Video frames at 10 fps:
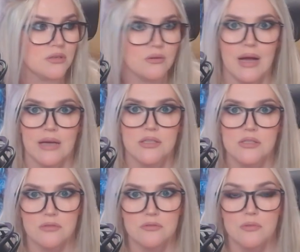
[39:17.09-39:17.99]
act as a
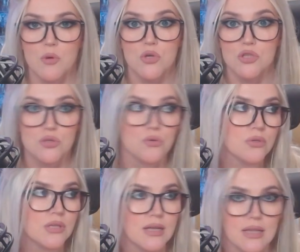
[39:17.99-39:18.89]
remote control
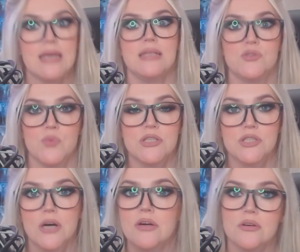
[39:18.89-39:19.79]
and a light switch
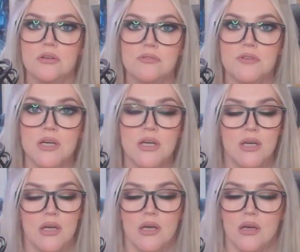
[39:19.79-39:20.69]
turner offer,
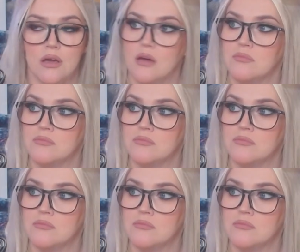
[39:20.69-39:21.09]
then